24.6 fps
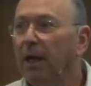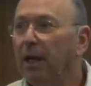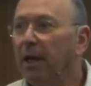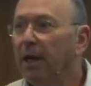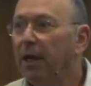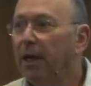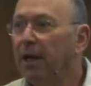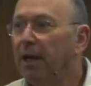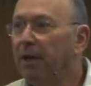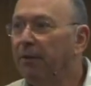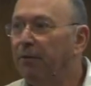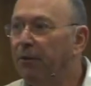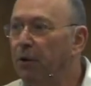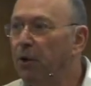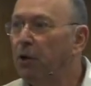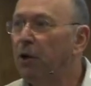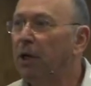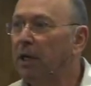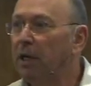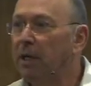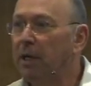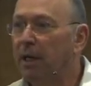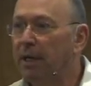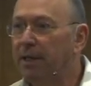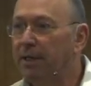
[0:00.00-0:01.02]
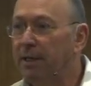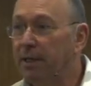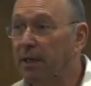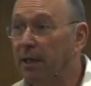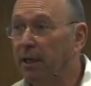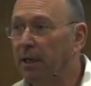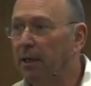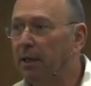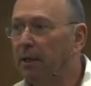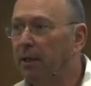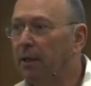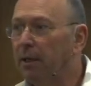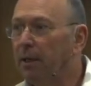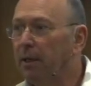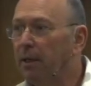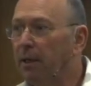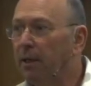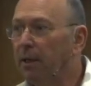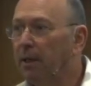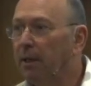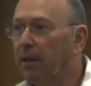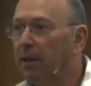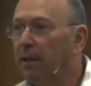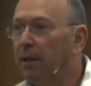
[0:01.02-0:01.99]
if you've got an idea
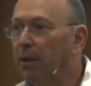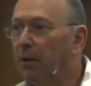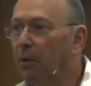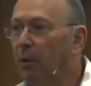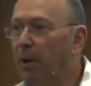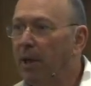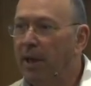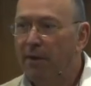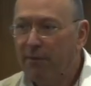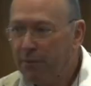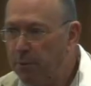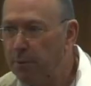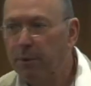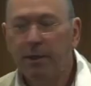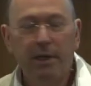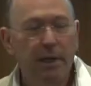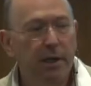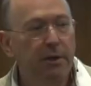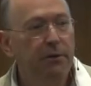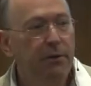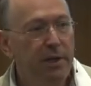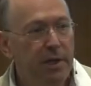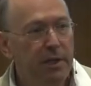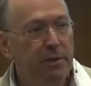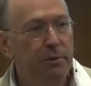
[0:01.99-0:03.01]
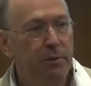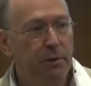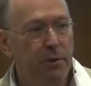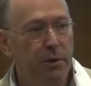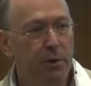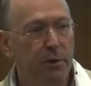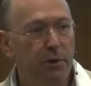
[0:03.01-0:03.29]
where everyone agrees with you,